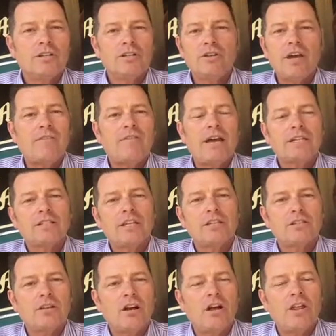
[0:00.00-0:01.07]
you have
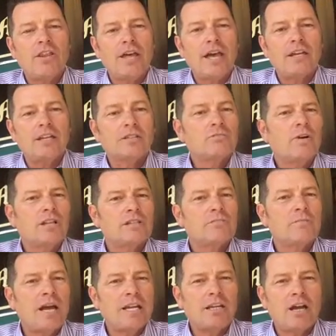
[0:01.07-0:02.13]
access to all that, as well as
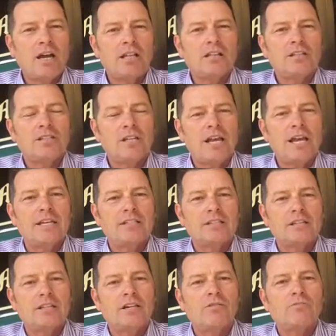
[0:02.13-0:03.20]
my knowledge
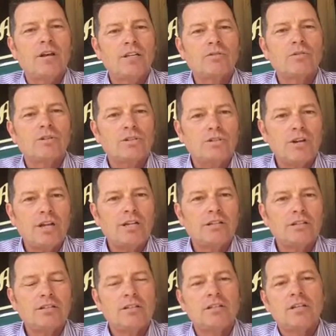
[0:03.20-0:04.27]
as a racehorse
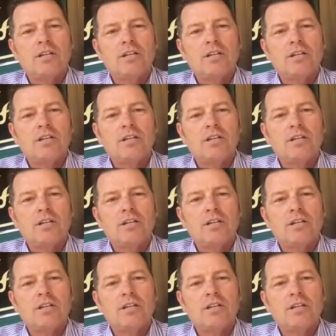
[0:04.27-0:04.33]
trainer.